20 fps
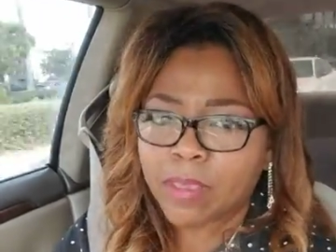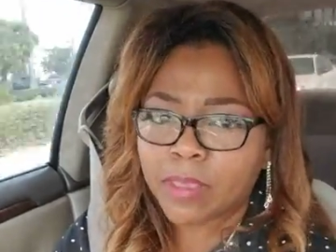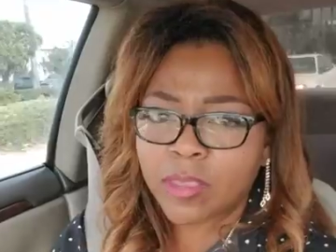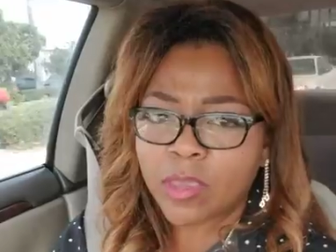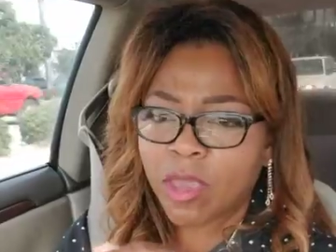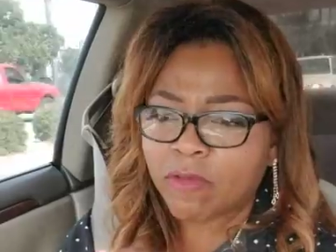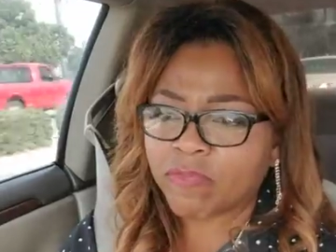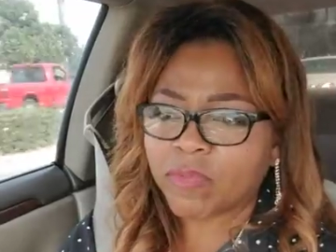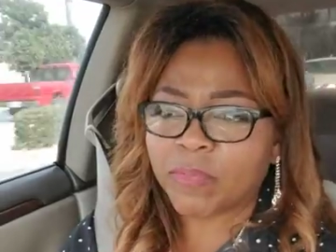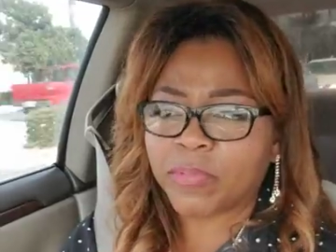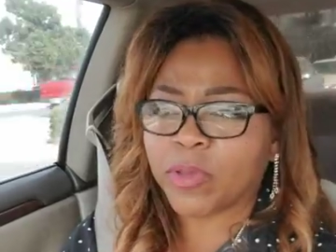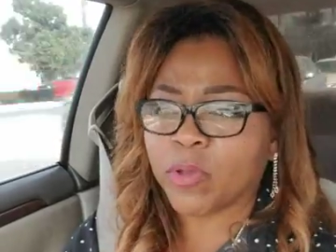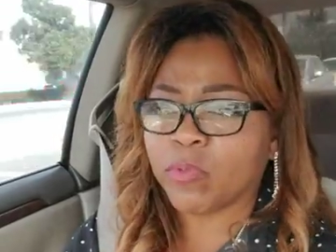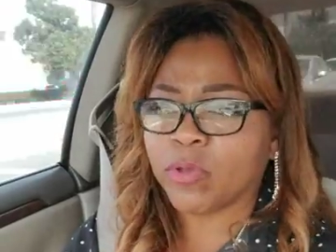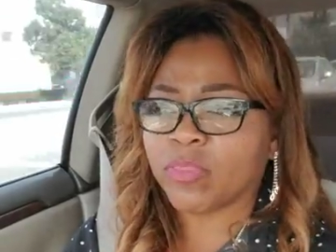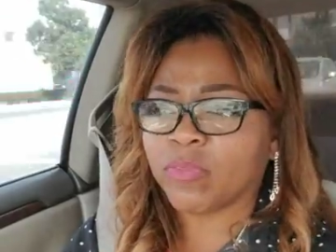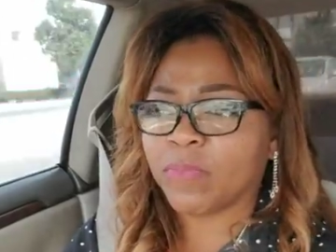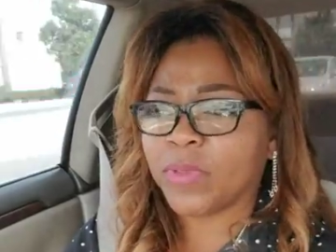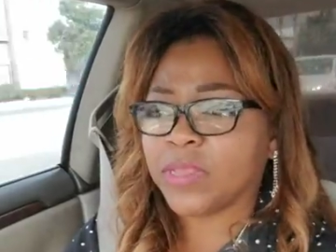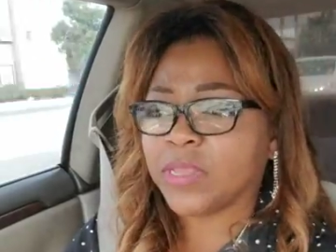you have to bear
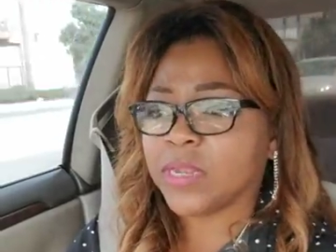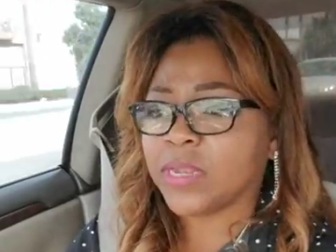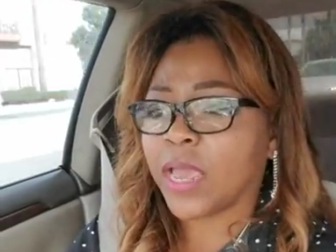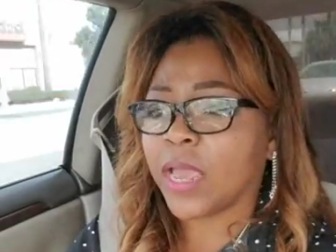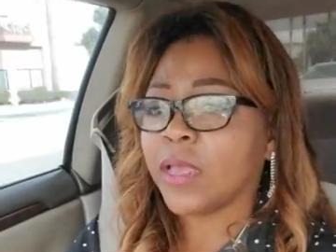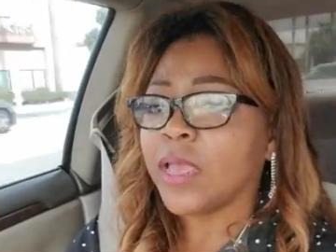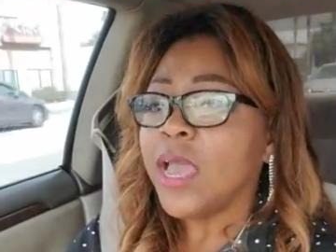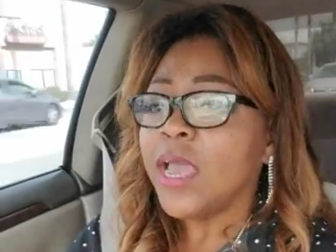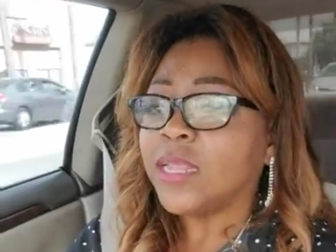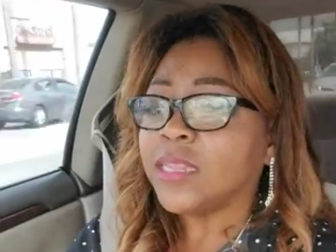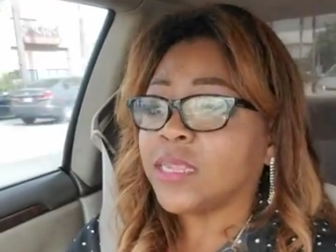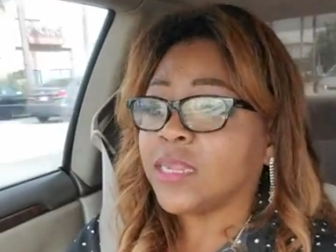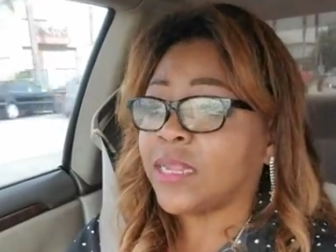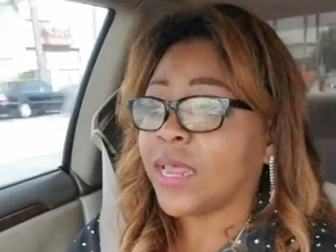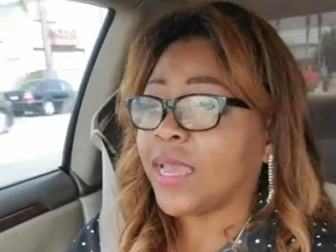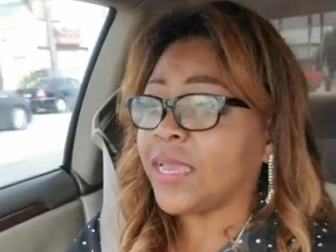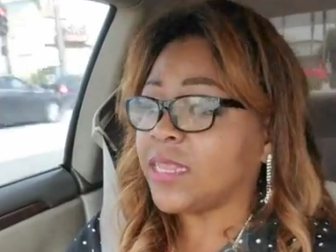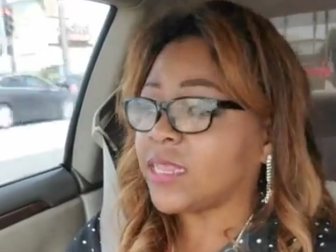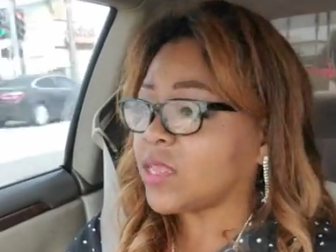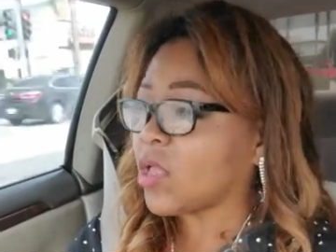with me today.
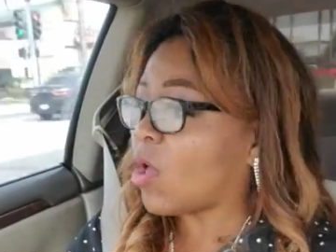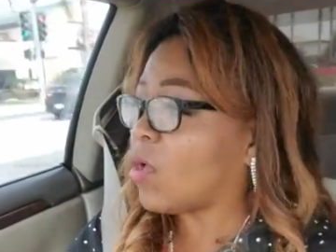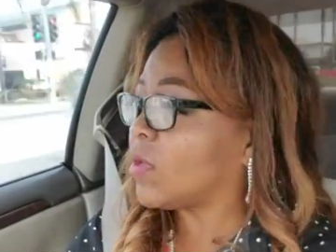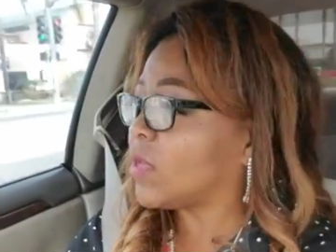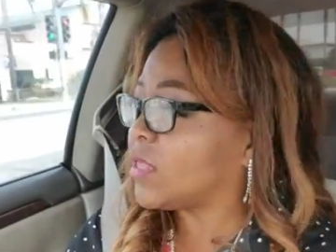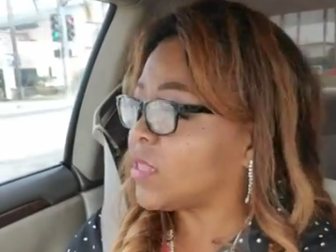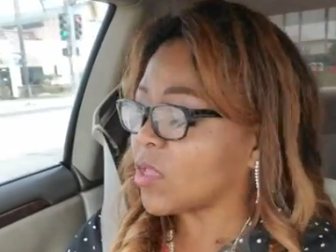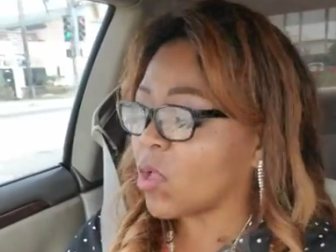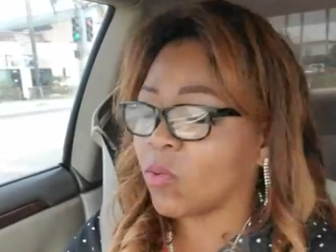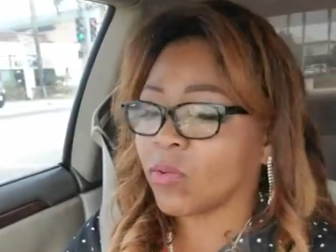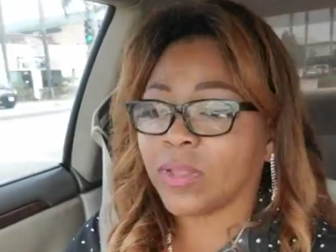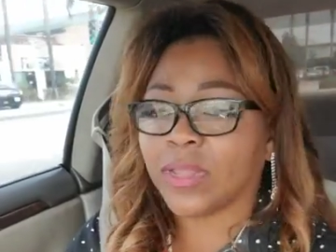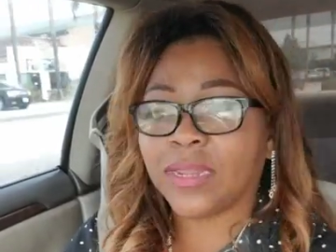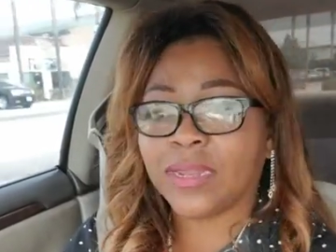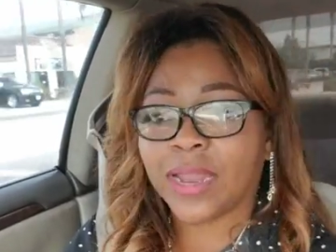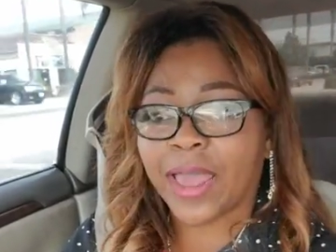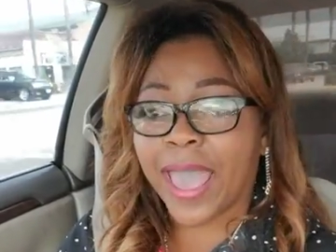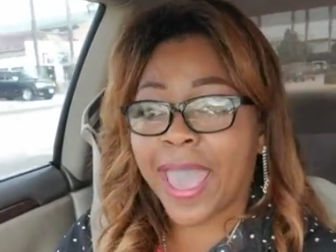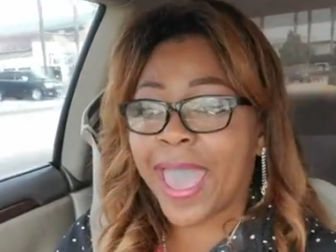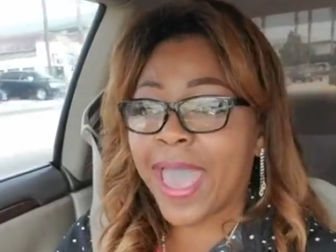Today's song is
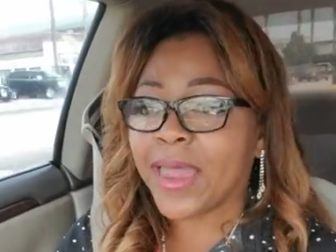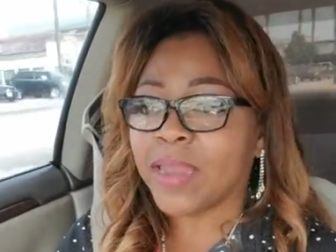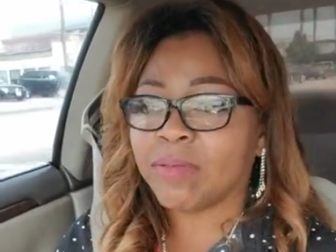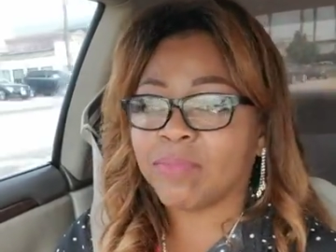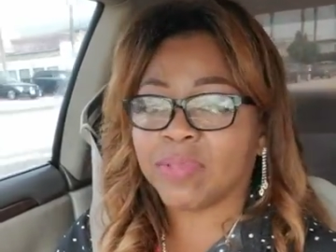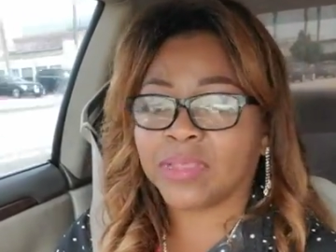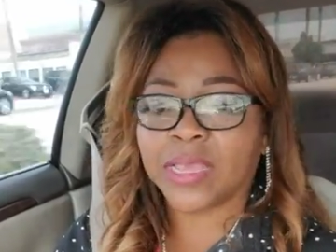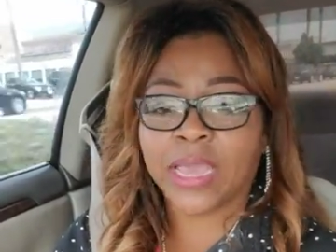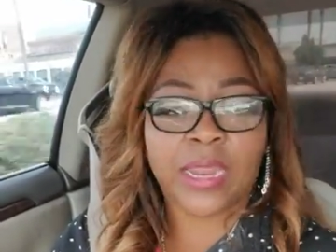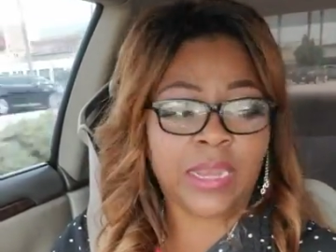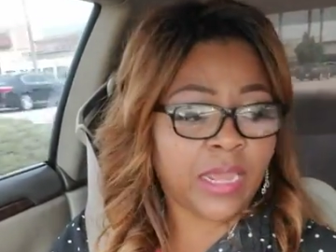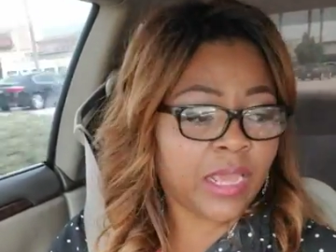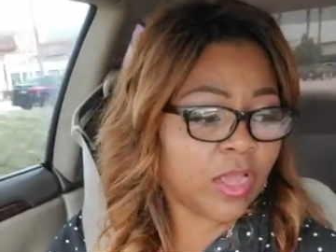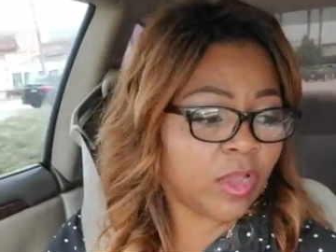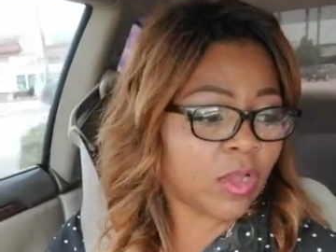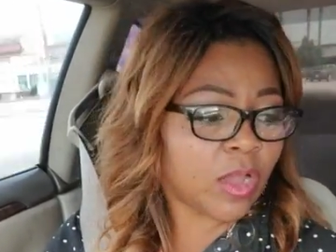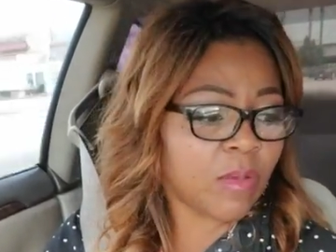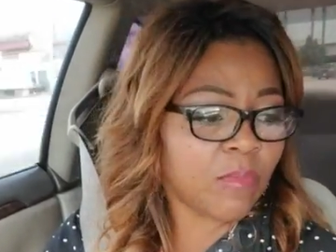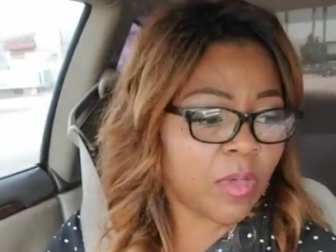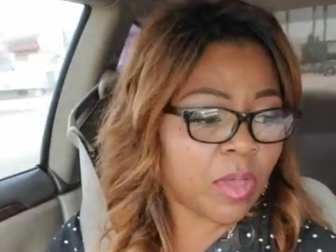Oleta Adams, Get
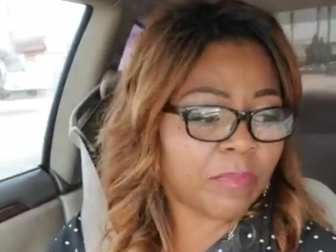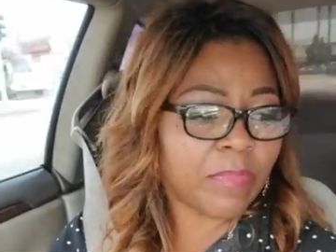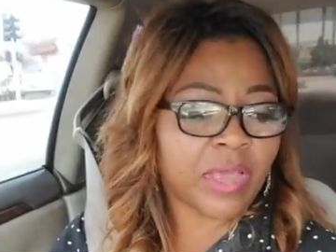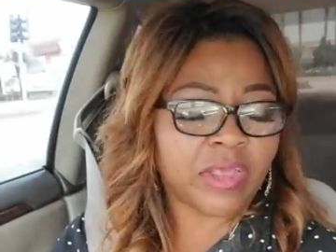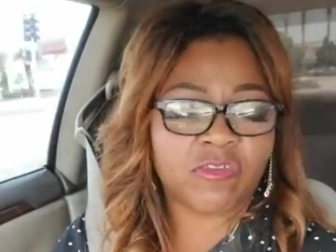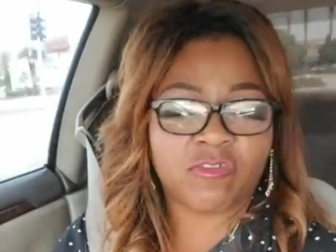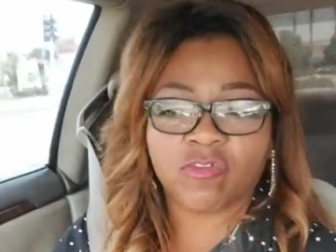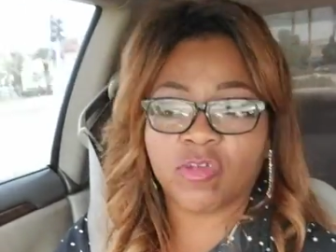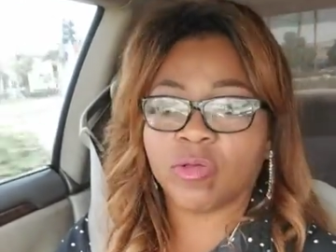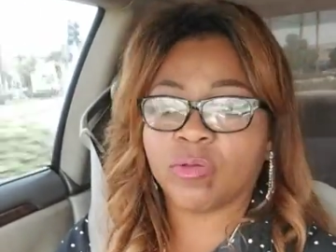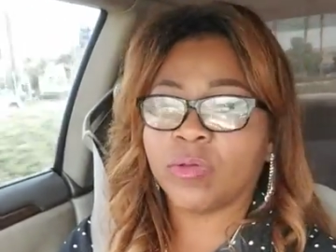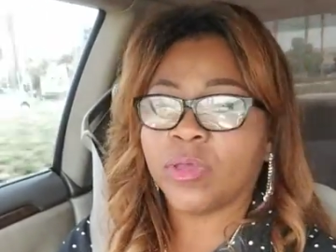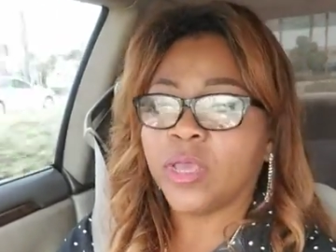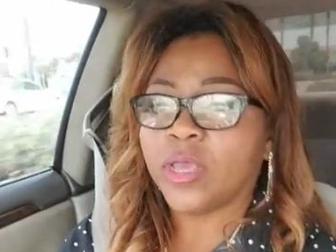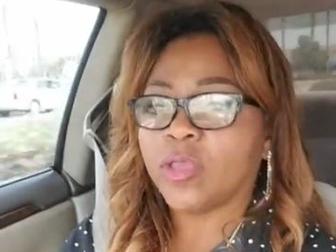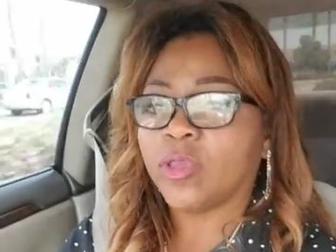Here. Come on, Maestro.